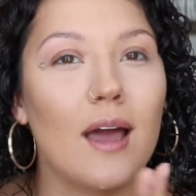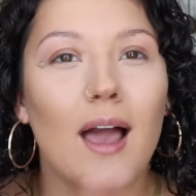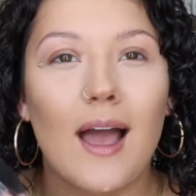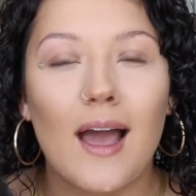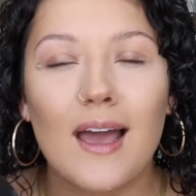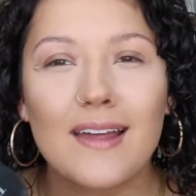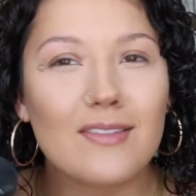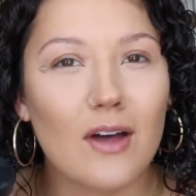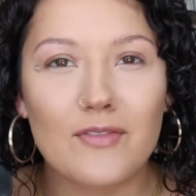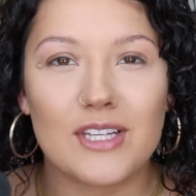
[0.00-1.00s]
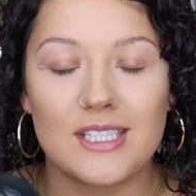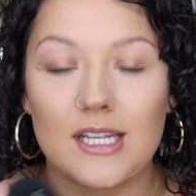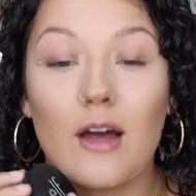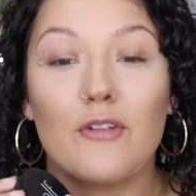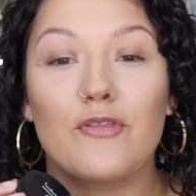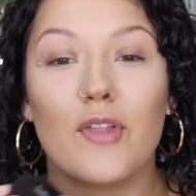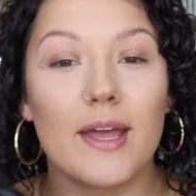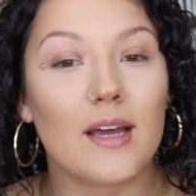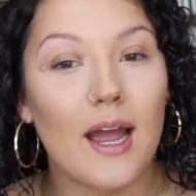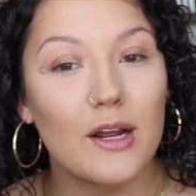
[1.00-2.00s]
I love this stuff.
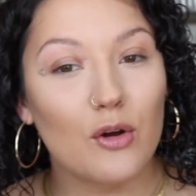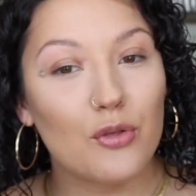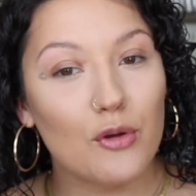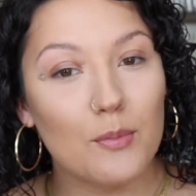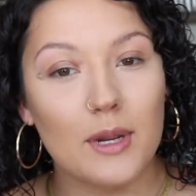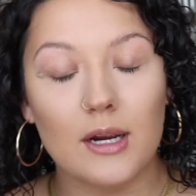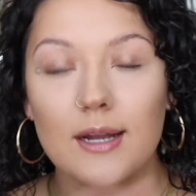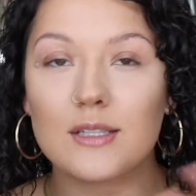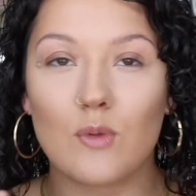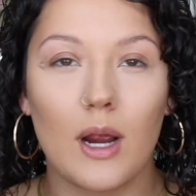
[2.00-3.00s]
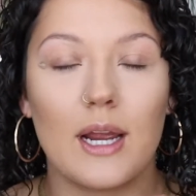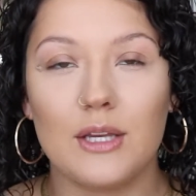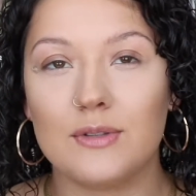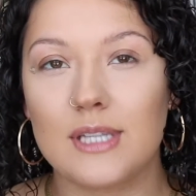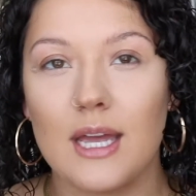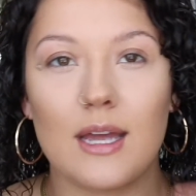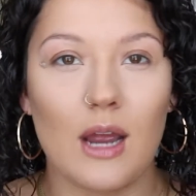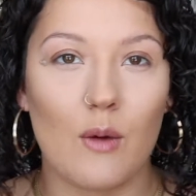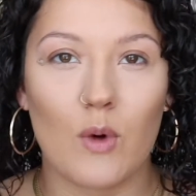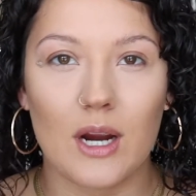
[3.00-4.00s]
Like, I go through periods where I use it
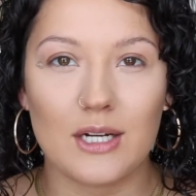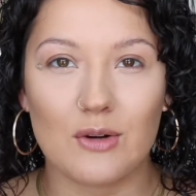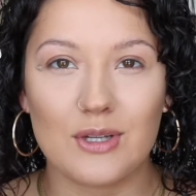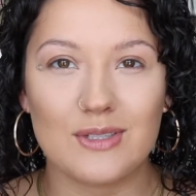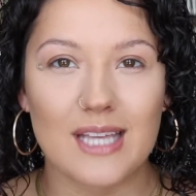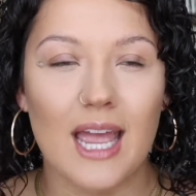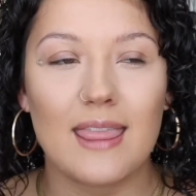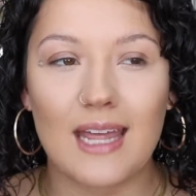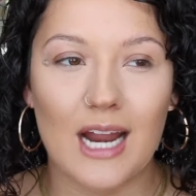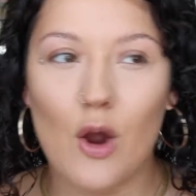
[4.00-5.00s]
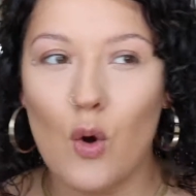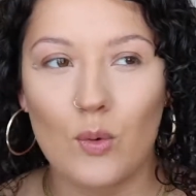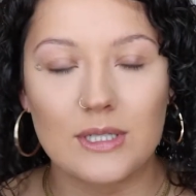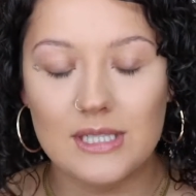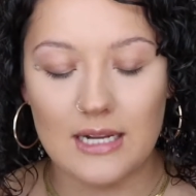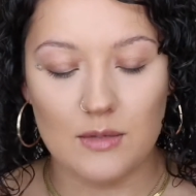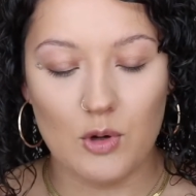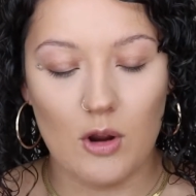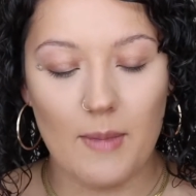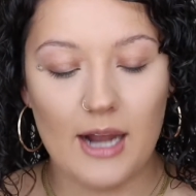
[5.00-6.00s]
and where I don't use it, and then I always end up
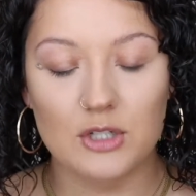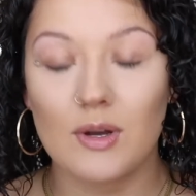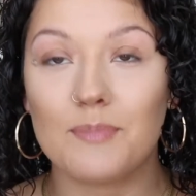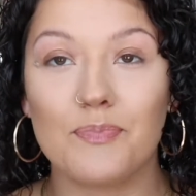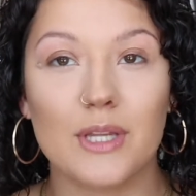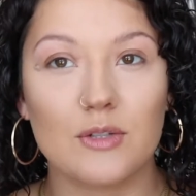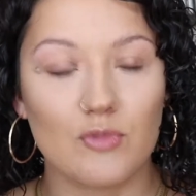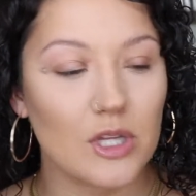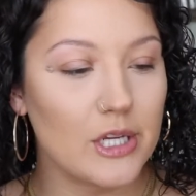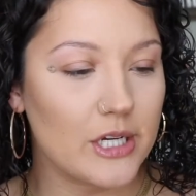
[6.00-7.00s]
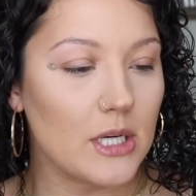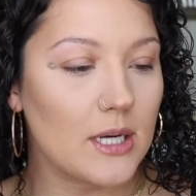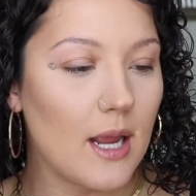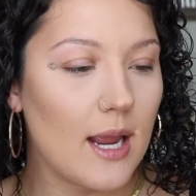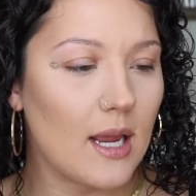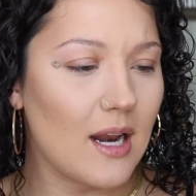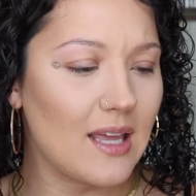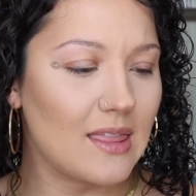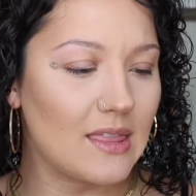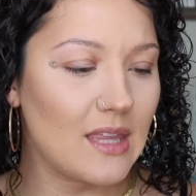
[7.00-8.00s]
going back to it. Really good, and I
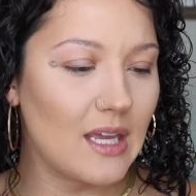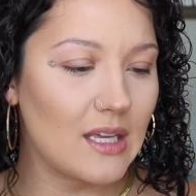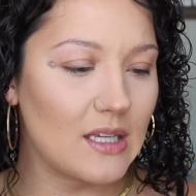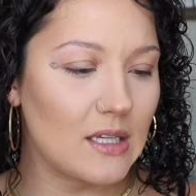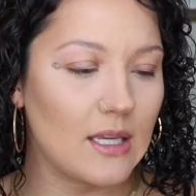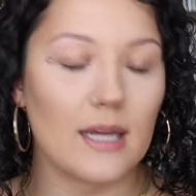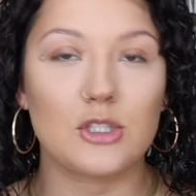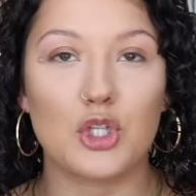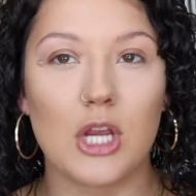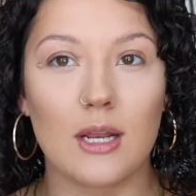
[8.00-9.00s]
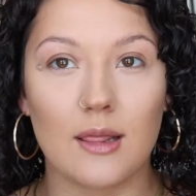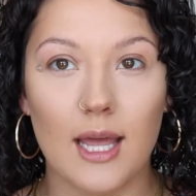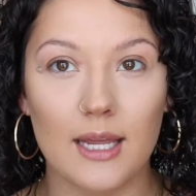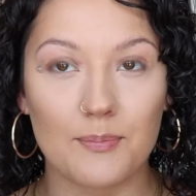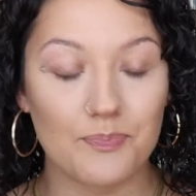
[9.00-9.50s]
think, yeah, it's shade light.